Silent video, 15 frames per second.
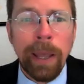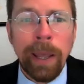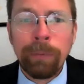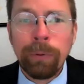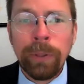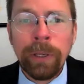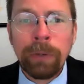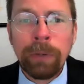
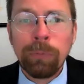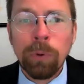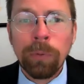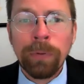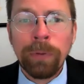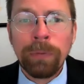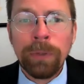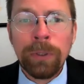everything in
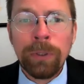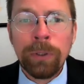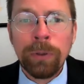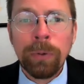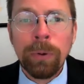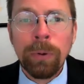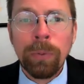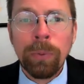
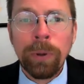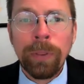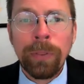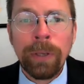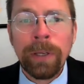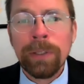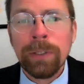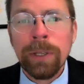452 with
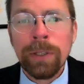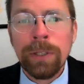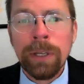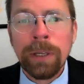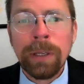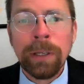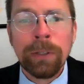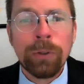the
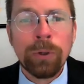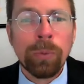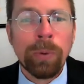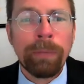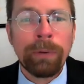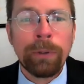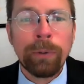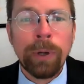existing Internal
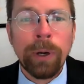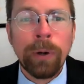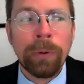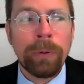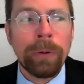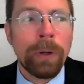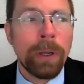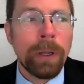Revenue Code